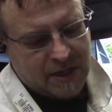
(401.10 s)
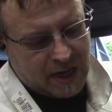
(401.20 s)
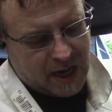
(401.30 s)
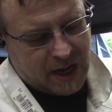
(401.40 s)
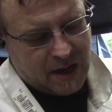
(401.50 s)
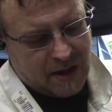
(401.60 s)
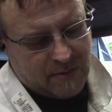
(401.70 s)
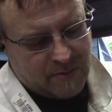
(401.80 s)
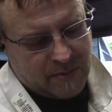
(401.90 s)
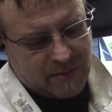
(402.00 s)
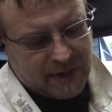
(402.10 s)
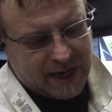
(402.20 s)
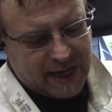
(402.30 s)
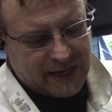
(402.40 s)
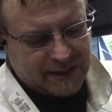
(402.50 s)

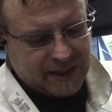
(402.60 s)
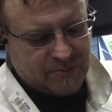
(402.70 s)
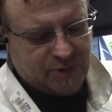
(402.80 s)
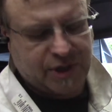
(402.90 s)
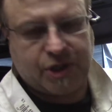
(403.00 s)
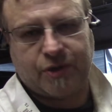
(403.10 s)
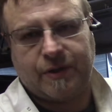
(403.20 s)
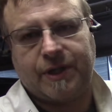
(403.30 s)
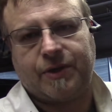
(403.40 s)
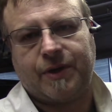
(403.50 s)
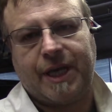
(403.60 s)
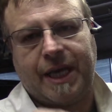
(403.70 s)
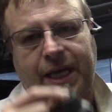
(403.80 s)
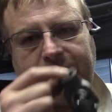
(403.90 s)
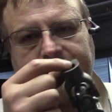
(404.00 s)
and I'm pretty sure these are
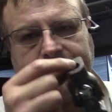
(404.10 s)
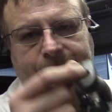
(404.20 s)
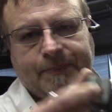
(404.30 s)
keyed.